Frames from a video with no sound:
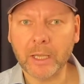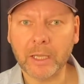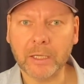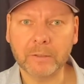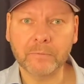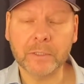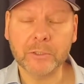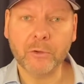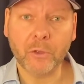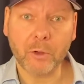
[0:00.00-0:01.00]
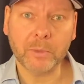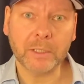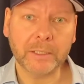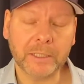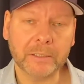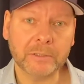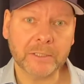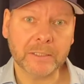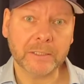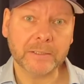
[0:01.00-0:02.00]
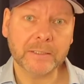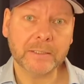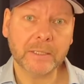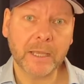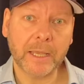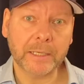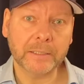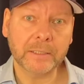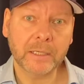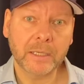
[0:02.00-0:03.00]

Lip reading: and with thermal incidents. And